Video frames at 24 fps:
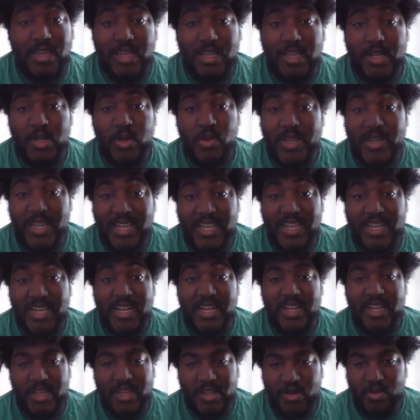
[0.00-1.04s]
you know, in
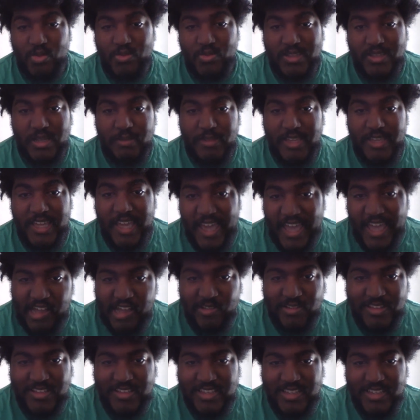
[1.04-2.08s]
and who's going to be
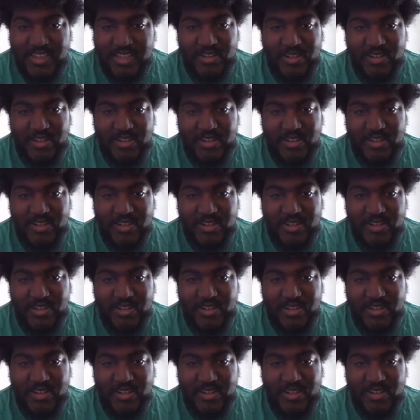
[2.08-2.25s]
out,